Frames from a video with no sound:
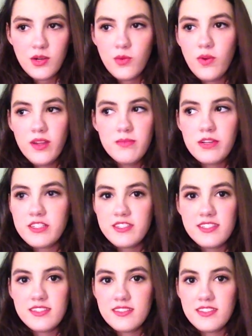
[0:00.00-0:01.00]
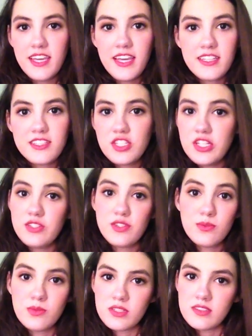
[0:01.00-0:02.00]
One person can't change
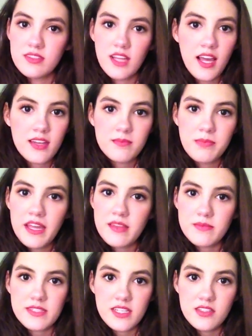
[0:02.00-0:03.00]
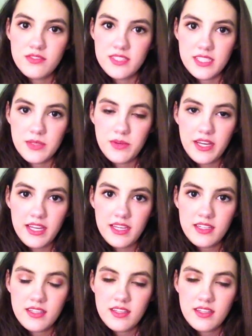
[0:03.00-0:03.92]
the world, not by themselves anyway.